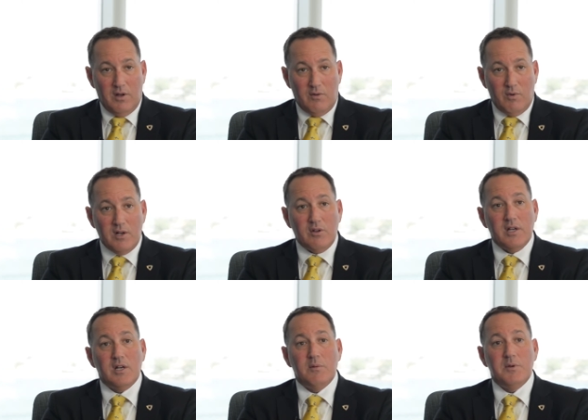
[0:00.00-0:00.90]
rental
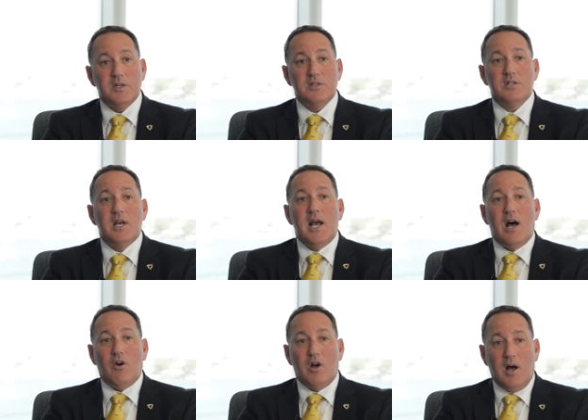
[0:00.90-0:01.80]
income is,
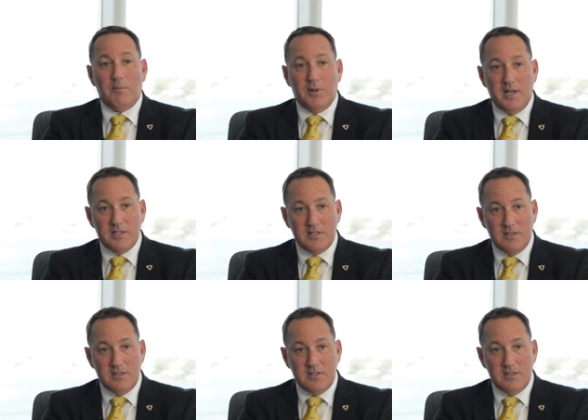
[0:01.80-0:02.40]
how complex